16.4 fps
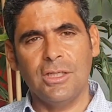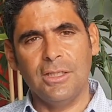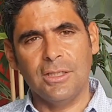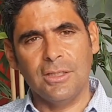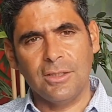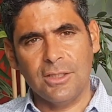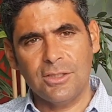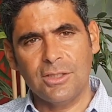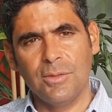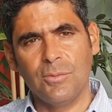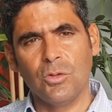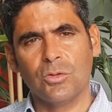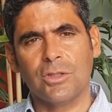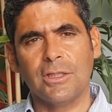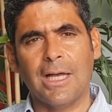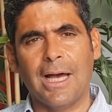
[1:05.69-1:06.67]
In a
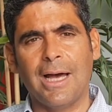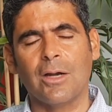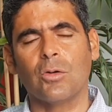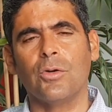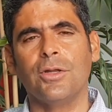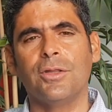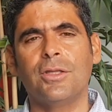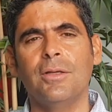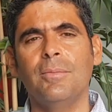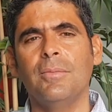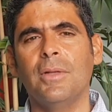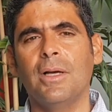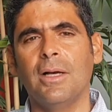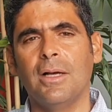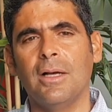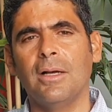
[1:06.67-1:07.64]
distributed
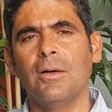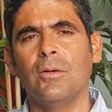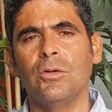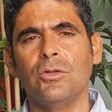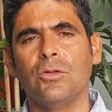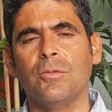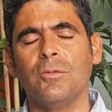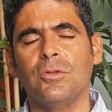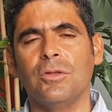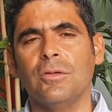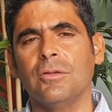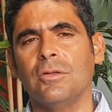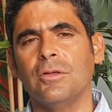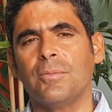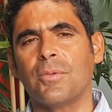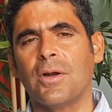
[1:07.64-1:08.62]
algorithm,
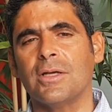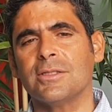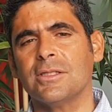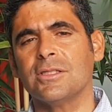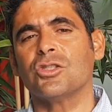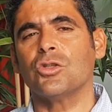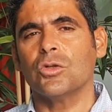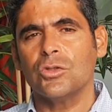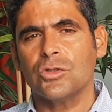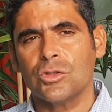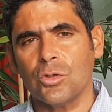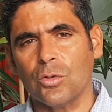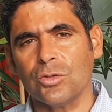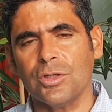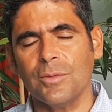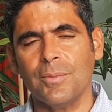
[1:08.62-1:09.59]
the processors
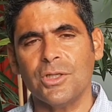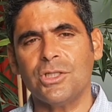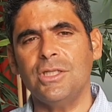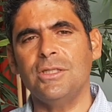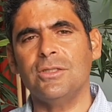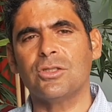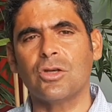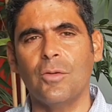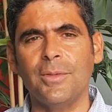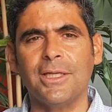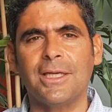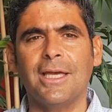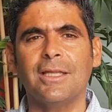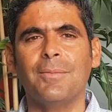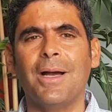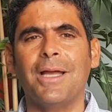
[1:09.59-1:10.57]
or the machines
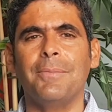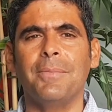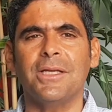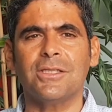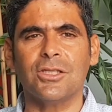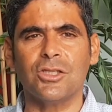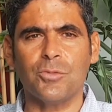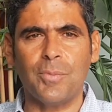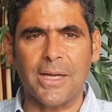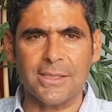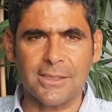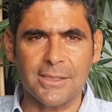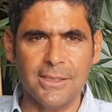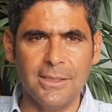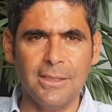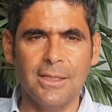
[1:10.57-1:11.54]
communicate by message
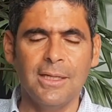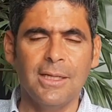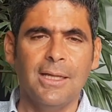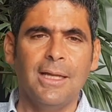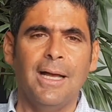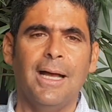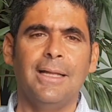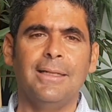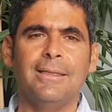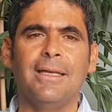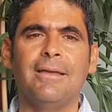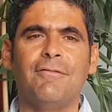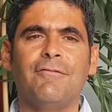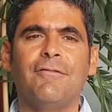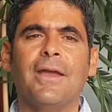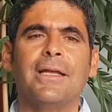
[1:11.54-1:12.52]
passing, and
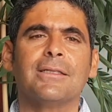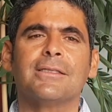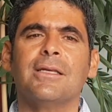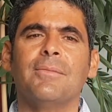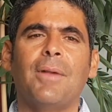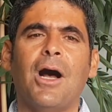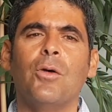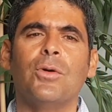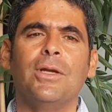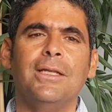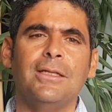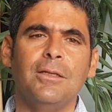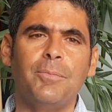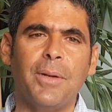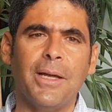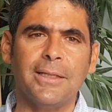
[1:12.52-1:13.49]
they fail somehow
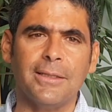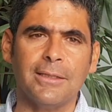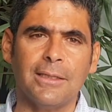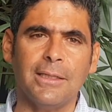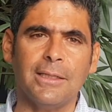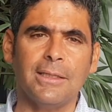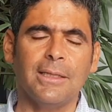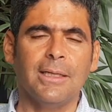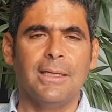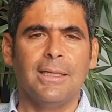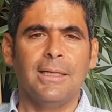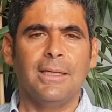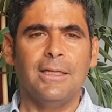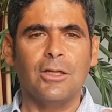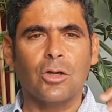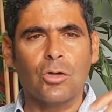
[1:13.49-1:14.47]
independently.
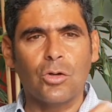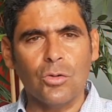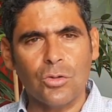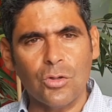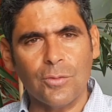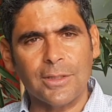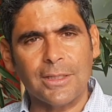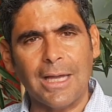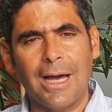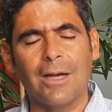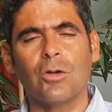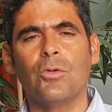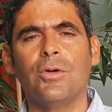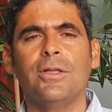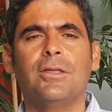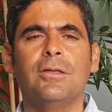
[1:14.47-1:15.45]
In a concurrent
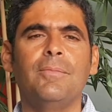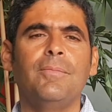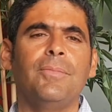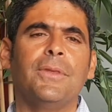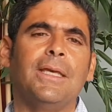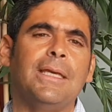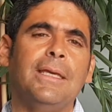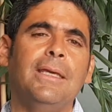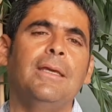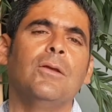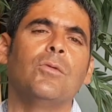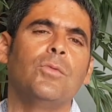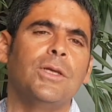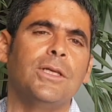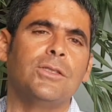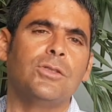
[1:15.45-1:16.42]
algorithm, here
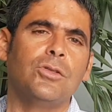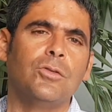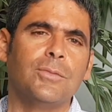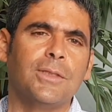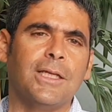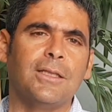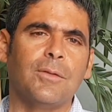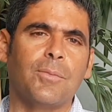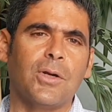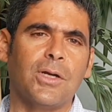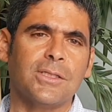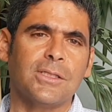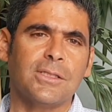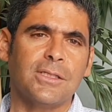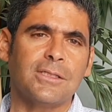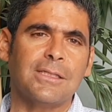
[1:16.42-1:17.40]
we assume that the
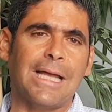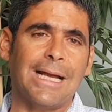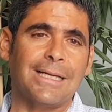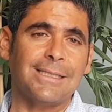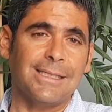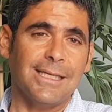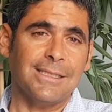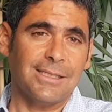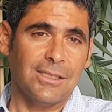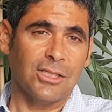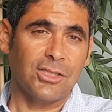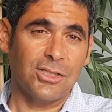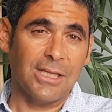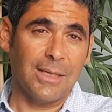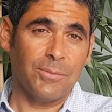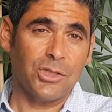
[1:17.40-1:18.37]
processors access the
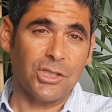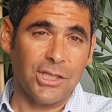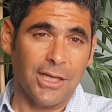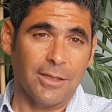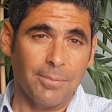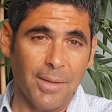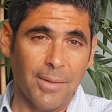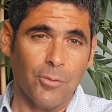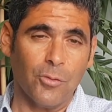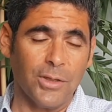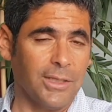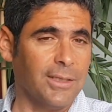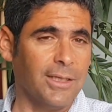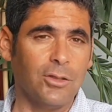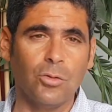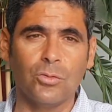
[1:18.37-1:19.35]
same shared
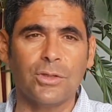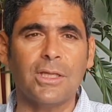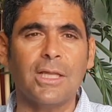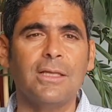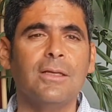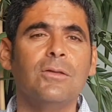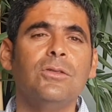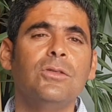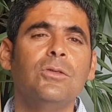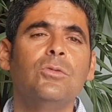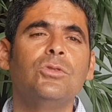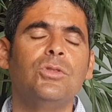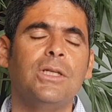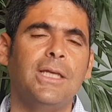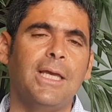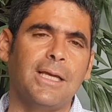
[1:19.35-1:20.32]
memory. They don't
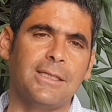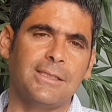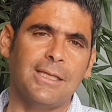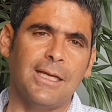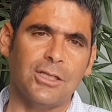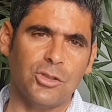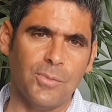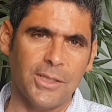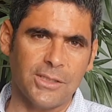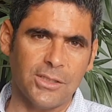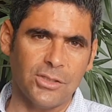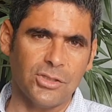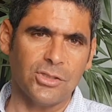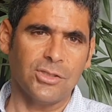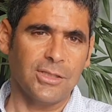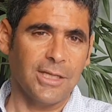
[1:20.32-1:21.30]
usually exchange
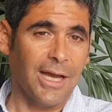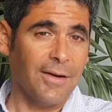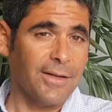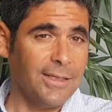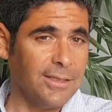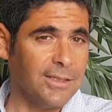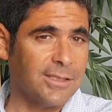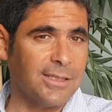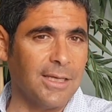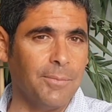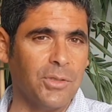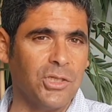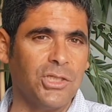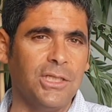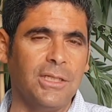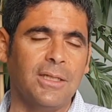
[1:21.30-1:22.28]
messages. They are in the same
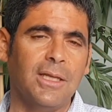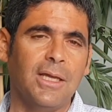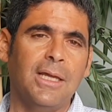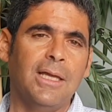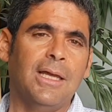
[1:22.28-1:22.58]
machine.